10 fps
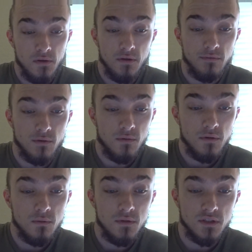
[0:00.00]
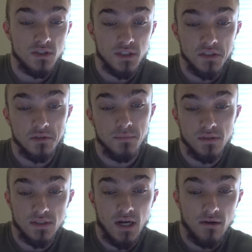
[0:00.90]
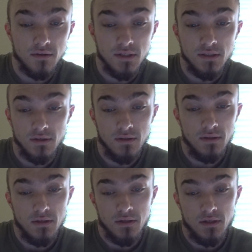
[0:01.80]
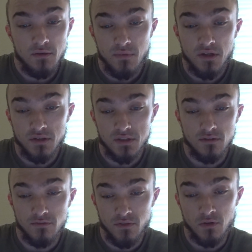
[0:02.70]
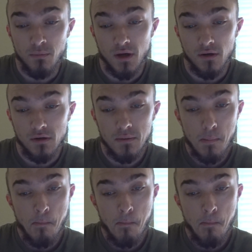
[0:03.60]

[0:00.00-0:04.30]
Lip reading: if you really want to change your mentality and make yourself feel better,